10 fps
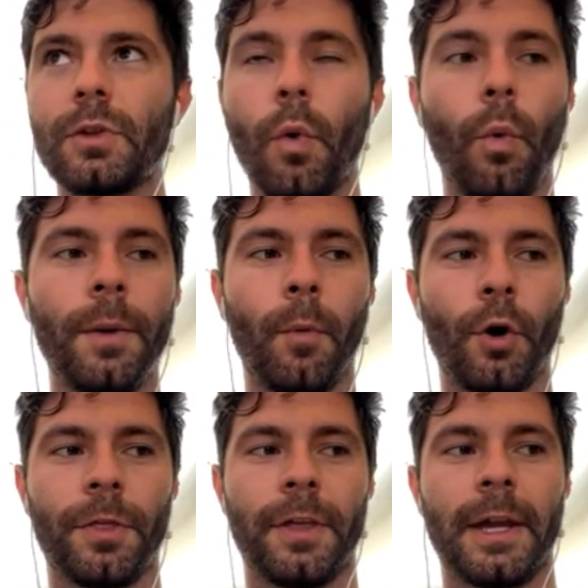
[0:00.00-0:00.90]
One
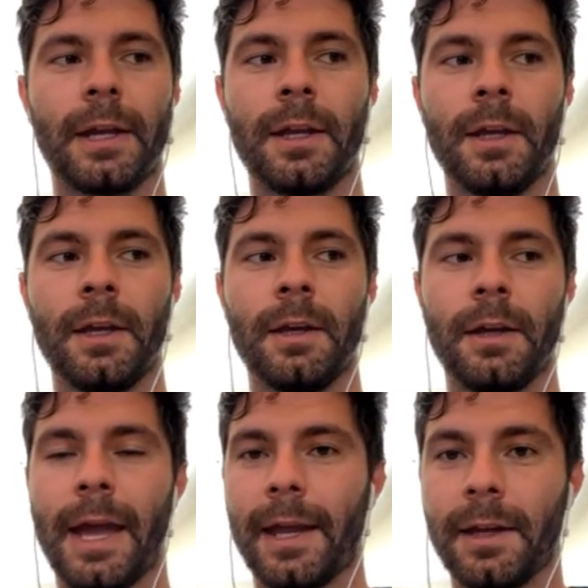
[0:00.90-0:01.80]
more thing.
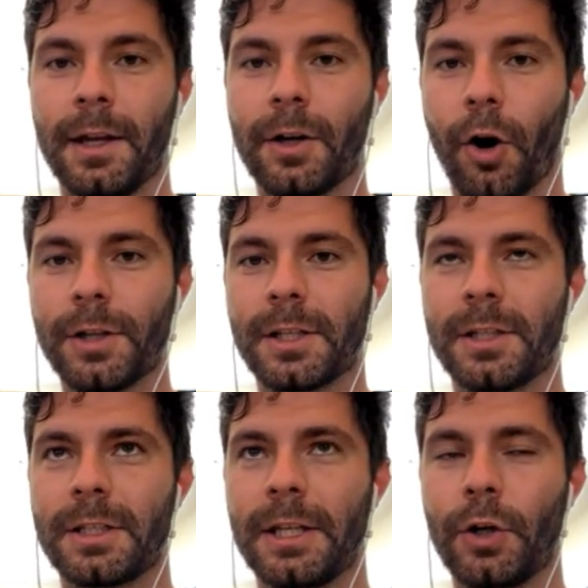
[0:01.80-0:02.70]
Hey, Carson
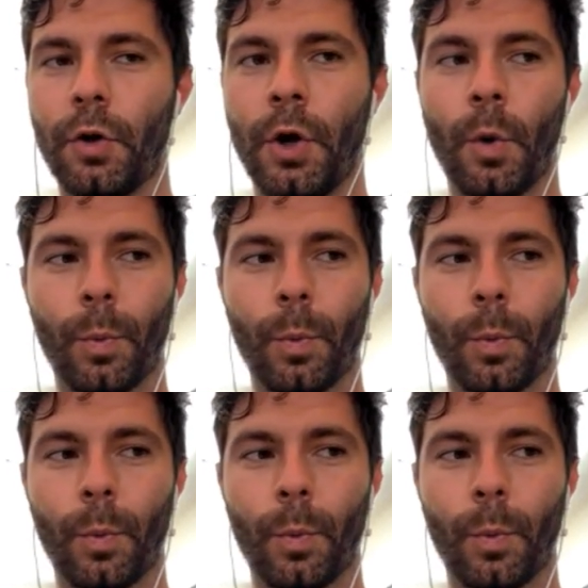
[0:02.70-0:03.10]
Steele,